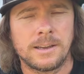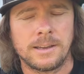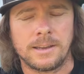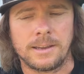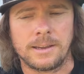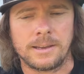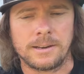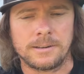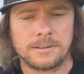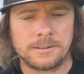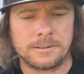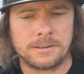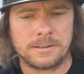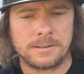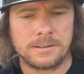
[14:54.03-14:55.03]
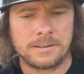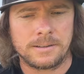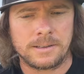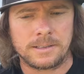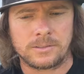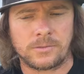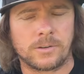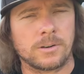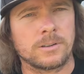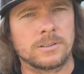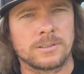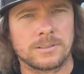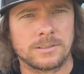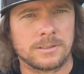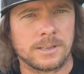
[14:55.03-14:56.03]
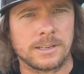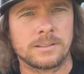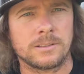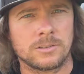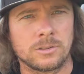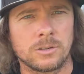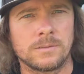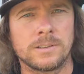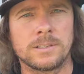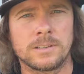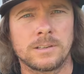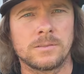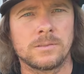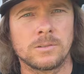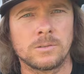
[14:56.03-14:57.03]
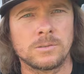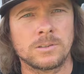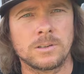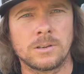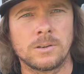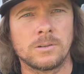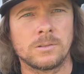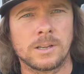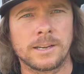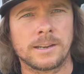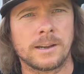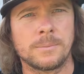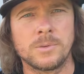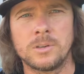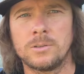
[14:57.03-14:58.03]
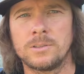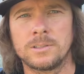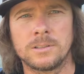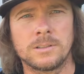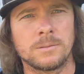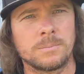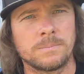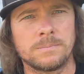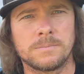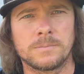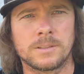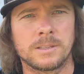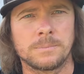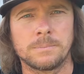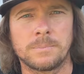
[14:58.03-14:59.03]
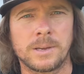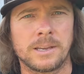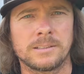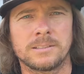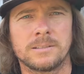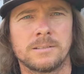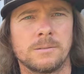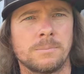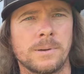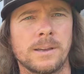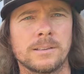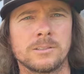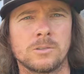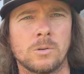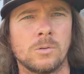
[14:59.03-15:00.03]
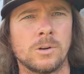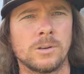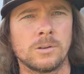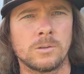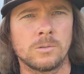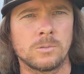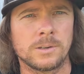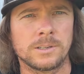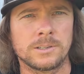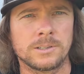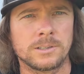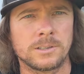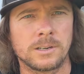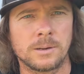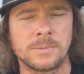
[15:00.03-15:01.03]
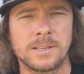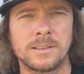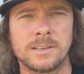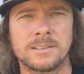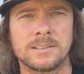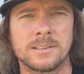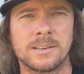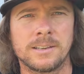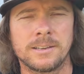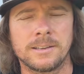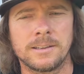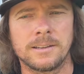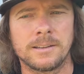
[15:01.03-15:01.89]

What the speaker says: And as far as like the service intervals go, like I'm using the best of the best oil, which, I mean, they say